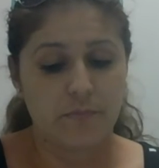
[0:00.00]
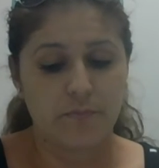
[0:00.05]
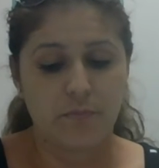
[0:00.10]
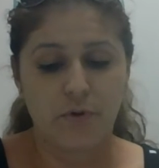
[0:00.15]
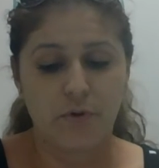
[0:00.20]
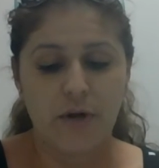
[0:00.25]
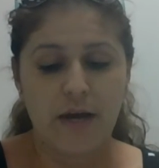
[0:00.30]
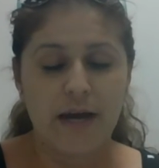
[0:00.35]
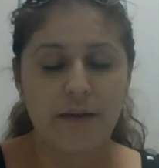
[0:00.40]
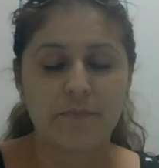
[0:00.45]

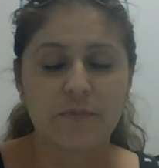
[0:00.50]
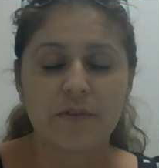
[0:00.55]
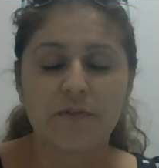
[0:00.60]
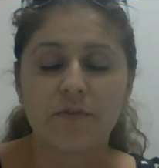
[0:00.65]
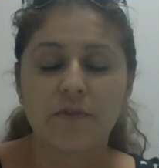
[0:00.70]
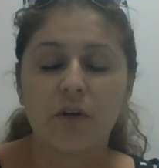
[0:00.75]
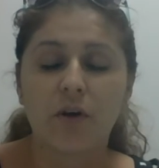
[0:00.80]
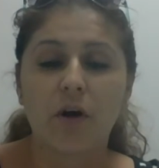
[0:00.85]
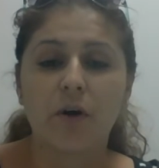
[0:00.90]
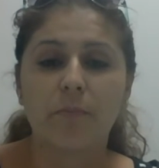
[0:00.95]
perhaps if
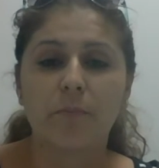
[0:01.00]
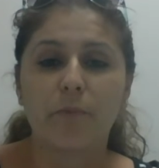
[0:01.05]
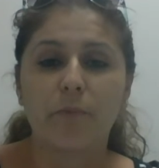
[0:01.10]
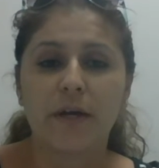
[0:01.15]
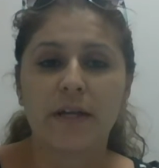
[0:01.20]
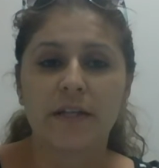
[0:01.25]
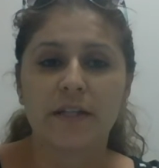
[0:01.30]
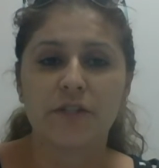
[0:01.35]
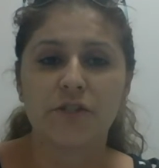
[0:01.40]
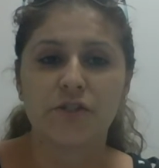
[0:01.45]
there are
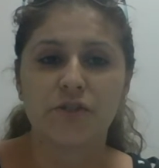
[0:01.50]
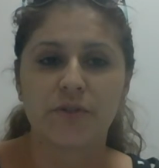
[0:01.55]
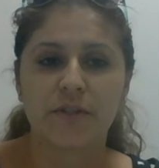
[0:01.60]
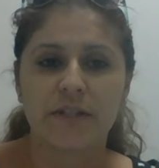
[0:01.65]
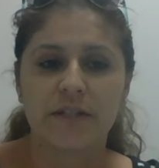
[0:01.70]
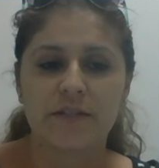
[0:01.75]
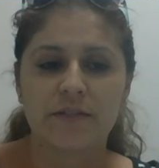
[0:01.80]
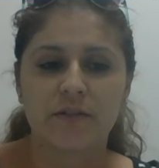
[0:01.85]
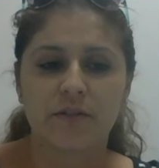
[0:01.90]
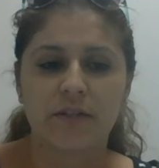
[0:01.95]
brain
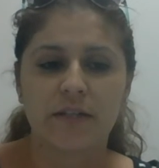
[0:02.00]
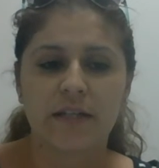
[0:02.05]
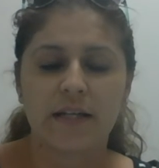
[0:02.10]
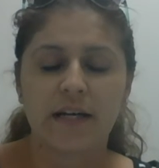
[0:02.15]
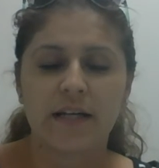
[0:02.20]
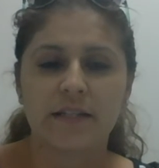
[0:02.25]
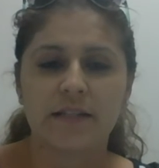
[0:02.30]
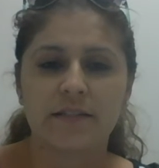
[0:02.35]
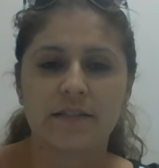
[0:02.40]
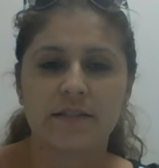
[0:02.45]
injuries or any
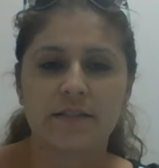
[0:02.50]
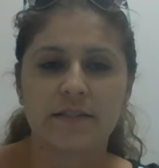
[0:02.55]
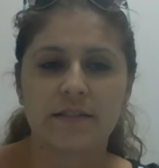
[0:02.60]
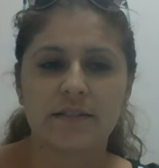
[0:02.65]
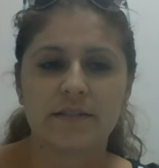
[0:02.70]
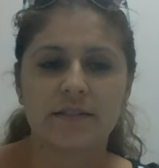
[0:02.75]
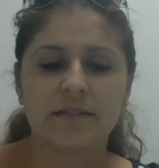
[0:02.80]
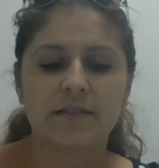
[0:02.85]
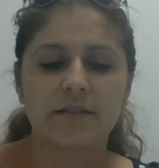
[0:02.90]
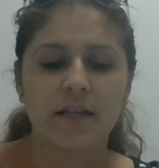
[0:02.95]
kind of
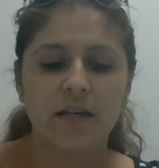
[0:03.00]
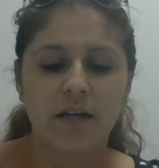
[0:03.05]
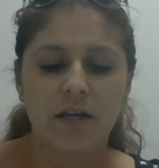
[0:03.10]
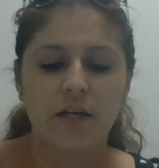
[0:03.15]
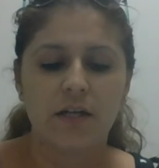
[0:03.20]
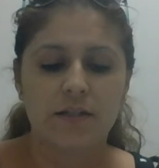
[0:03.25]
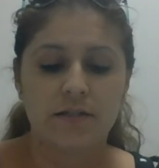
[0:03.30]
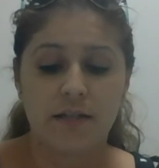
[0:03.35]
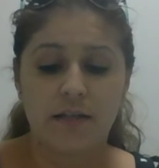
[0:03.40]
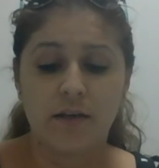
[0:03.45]
diseases,
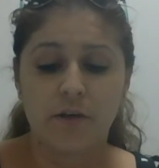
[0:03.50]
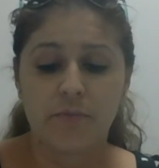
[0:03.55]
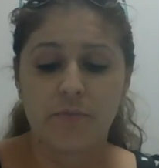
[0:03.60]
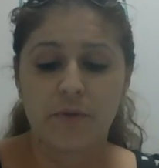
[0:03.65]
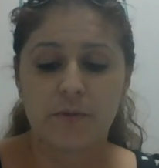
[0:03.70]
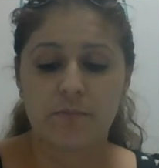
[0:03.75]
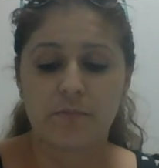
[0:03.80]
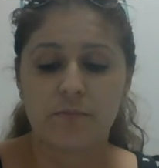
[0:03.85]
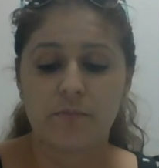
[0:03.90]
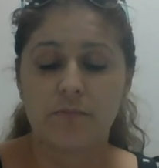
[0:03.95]
to help
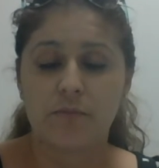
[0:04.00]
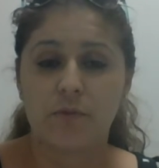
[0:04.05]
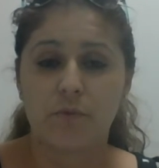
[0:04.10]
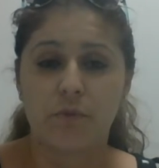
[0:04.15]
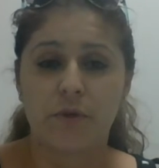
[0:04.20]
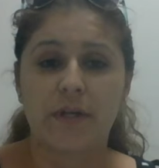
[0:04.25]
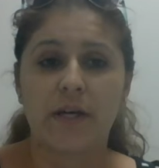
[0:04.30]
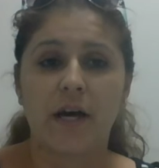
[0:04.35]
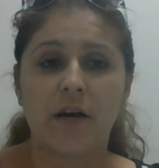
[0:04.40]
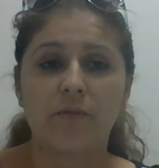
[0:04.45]
them
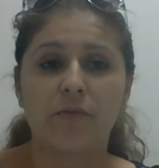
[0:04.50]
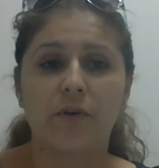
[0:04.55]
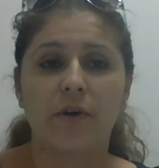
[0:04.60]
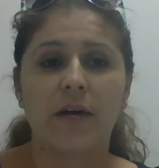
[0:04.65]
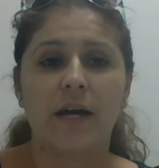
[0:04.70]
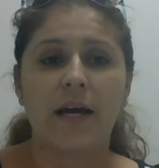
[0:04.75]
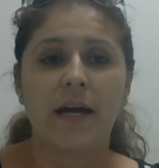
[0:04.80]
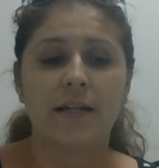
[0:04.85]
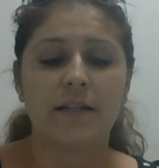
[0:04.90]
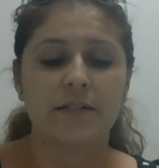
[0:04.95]
recover
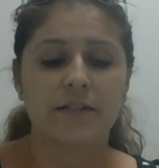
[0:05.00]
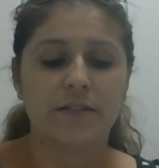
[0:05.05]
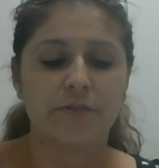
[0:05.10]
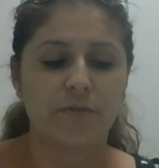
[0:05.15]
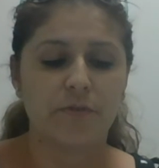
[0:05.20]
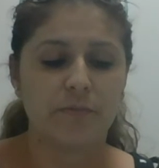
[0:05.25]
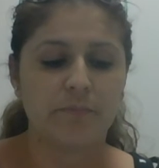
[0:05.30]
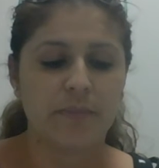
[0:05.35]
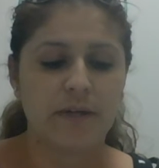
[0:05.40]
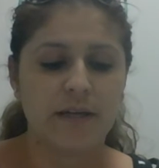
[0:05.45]
at a
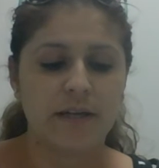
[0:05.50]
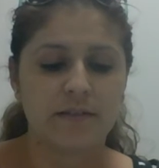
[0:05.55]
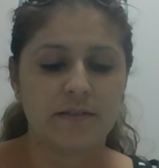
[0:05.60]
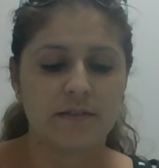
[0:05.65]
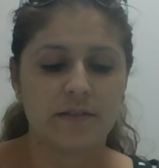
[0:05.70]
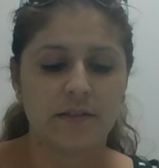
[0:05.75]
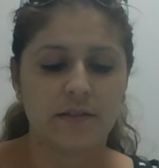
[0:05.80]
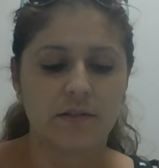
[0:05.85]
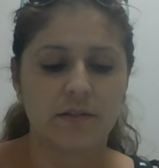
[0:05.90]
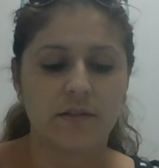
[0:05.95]
different pace
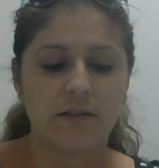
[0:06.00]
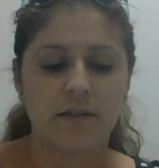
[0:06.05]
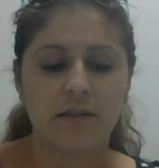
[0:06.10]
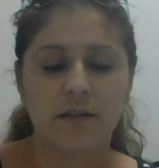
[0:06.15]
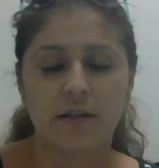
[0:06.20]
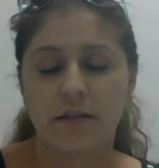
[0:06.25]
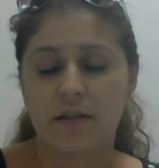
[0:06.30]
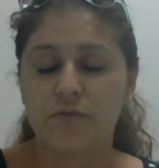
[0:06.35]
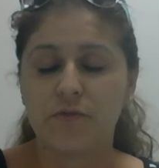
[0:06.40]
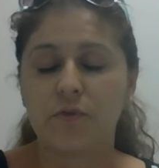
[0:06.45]
than
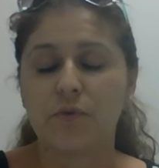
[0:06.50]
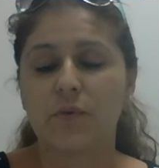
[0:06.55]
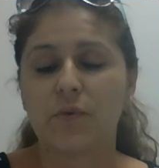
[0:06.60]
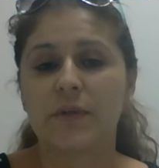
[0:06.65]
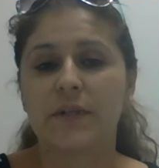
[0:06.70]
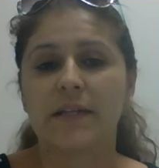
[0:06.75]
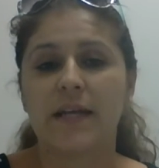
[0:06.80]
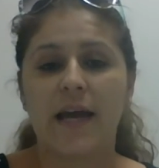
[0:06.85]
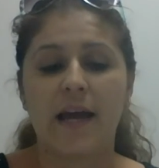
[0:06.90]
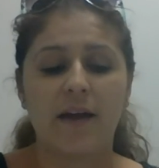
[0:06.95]
if you
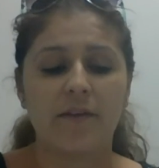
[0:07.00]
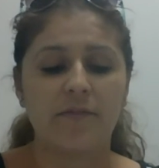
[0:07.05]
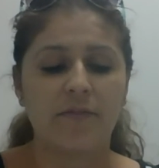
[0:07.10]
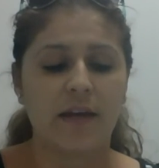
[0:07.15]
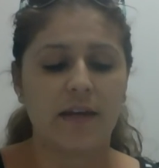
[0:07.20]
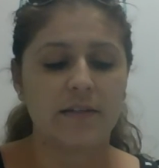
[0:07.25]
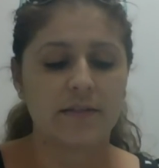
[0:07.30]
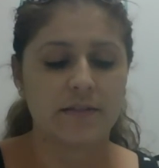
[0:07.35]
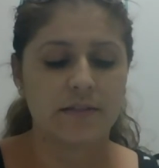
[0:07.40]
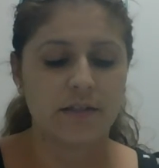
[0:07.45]
wouldn't have
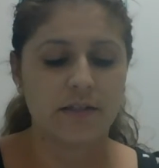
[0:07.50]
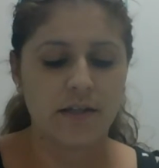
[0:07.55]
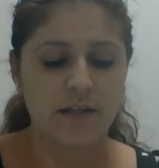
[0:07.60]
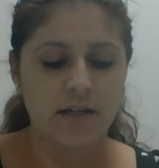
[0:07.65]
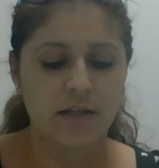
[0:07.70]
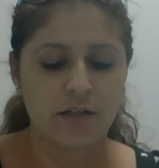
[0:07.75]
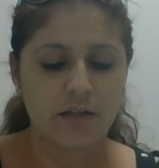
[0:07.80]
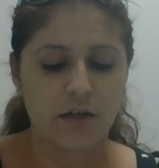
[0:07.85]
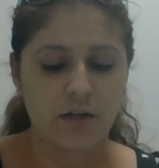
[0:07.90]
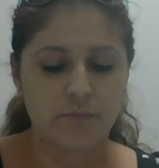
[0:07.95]
that
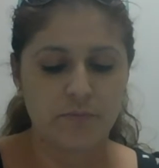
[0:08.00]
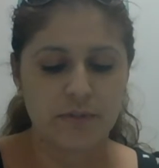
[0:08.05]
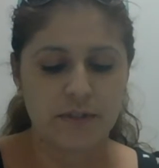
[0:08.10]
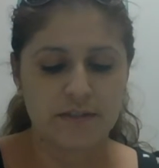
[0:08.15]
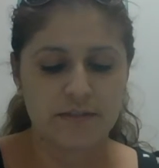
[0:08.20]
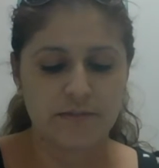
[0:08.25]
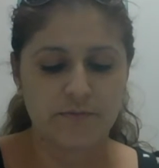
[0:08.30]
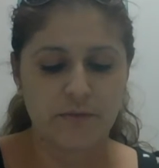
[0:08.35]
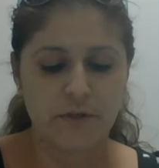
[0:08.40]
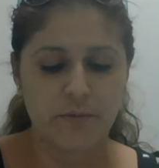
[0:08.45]

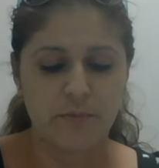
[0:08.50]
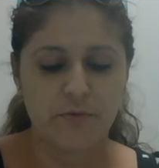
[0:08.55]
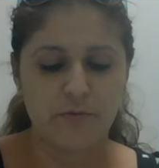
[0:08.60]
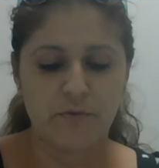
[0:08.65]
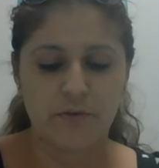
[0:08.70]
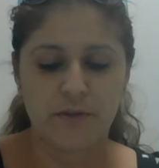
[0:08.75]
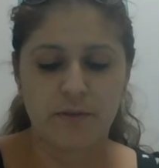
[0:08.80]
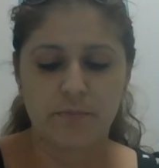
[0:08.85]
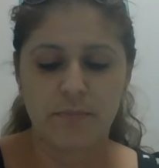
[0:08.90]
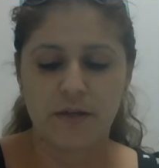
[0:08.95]
complex environment
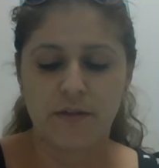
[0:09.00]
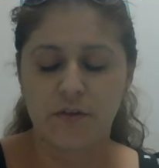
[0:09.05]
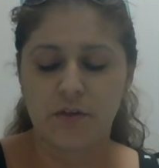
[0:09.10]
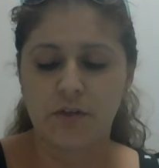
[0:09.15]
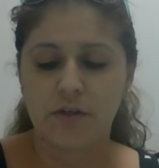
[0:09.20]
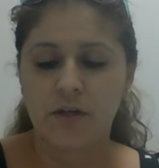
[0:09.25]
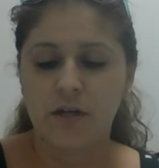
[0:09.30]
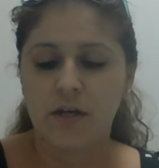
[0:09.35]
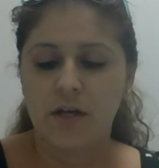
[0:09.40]
for the mother.